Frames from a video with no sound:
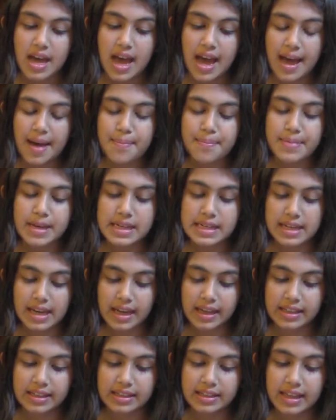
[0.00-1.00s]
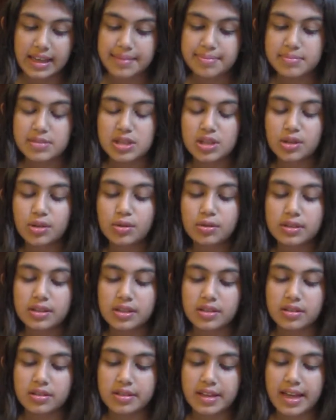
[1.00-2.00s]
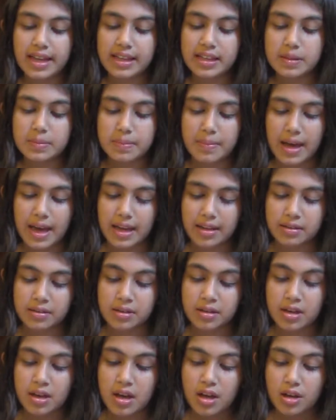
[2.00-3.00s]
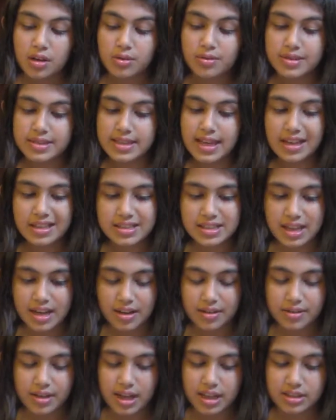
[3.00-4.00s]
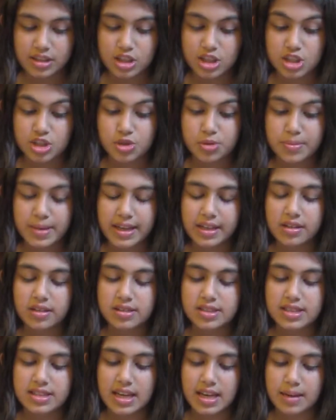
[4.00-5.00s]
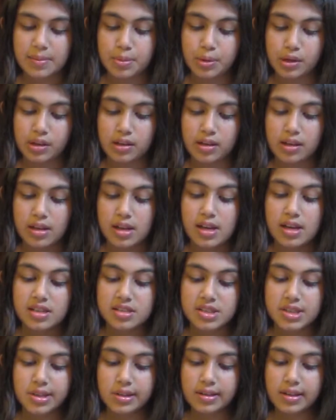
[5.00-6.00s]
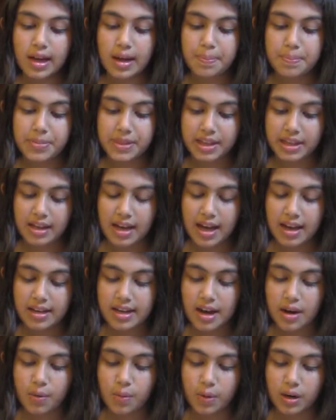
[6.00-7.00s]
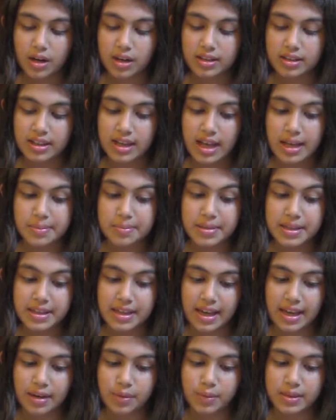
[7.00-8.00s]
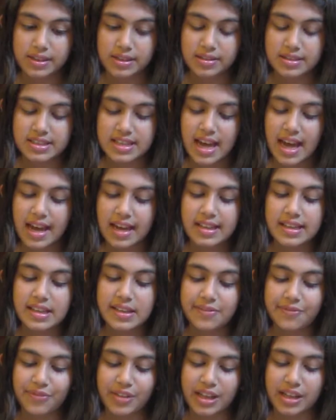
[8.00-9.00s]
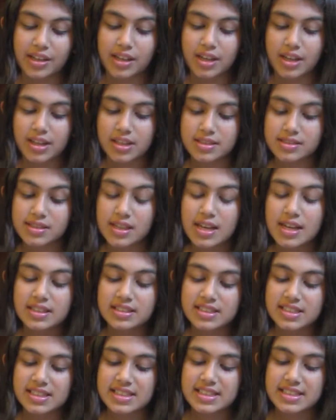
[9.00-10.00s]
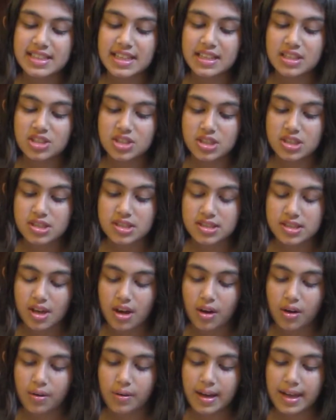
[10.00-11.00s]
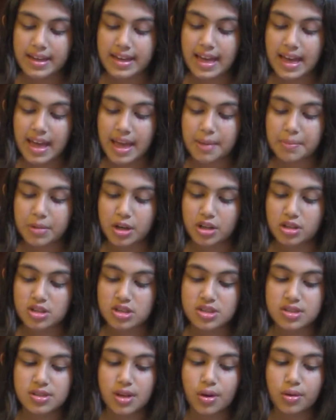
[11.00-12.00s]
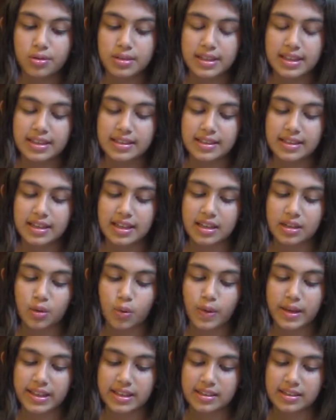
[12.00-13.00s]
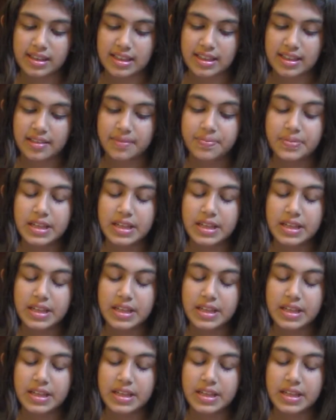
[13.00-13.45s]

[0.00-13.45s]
At midnight came 2 little naked men, who sat down at the shoemaker's table, took up the cut-out work, and began with their tiny fingers to stitch, sew, and hammer so neatly and quickly